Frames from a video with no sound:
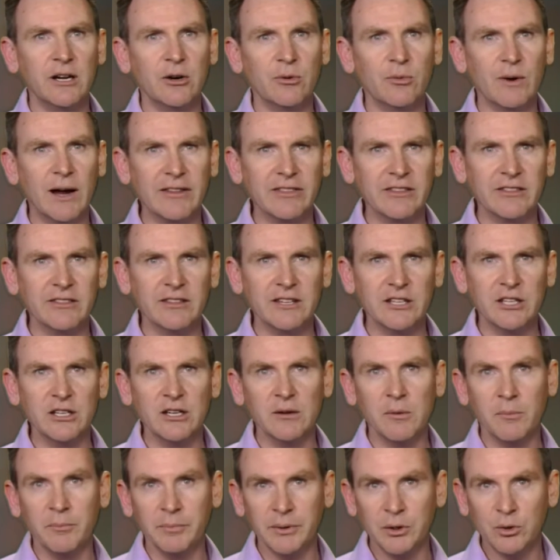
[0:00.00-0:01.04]
rather than
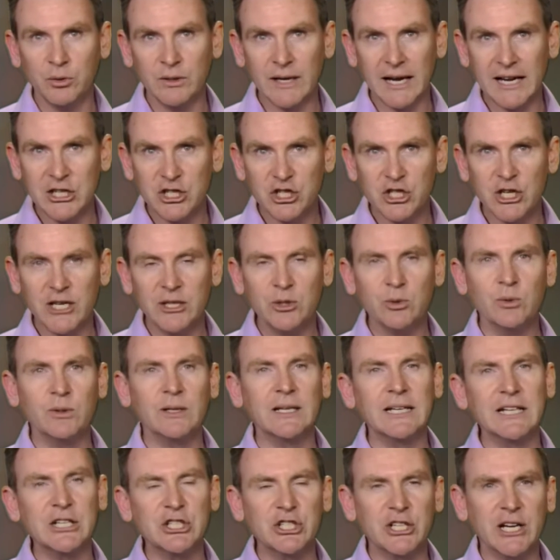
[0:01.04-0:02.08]
build a
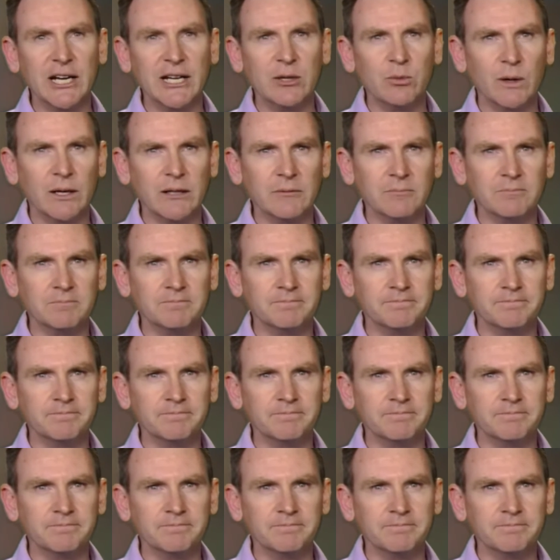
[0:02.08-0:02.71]
genuinely shared one.